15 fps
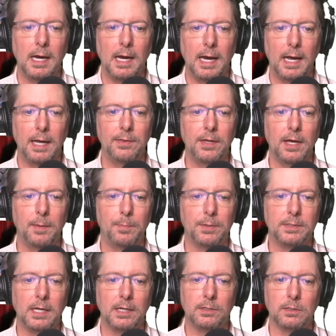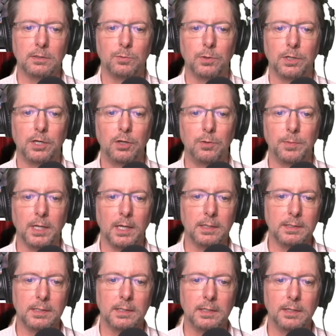and their potential to
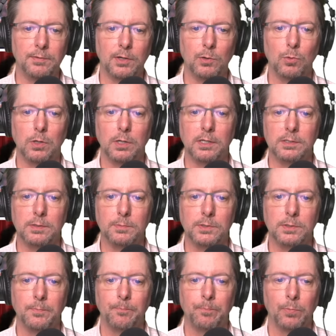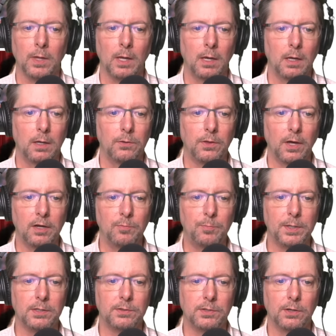accumulate in living organisms. They have
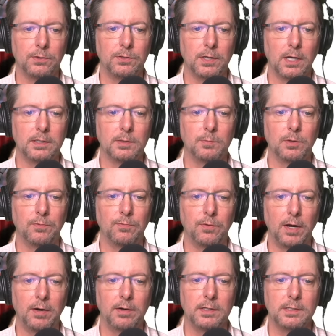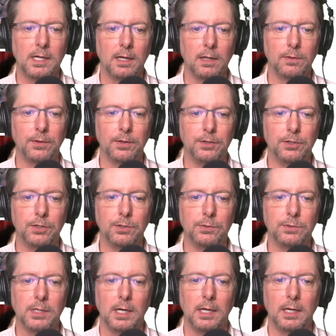been associated with various health
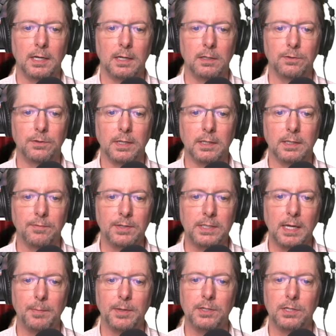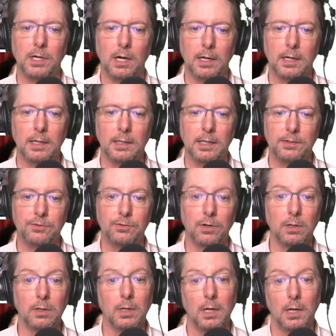issues, including liver damage, high
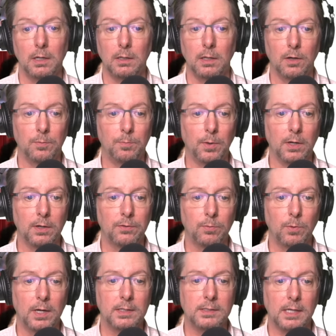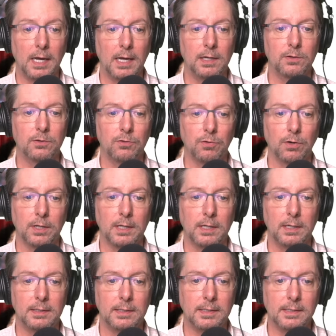cholesterol, low birth weights, and chronic
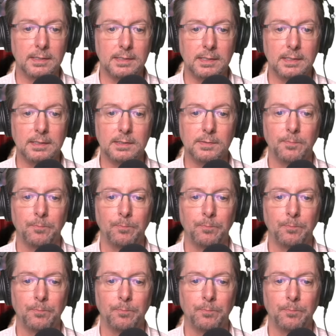kidney disease.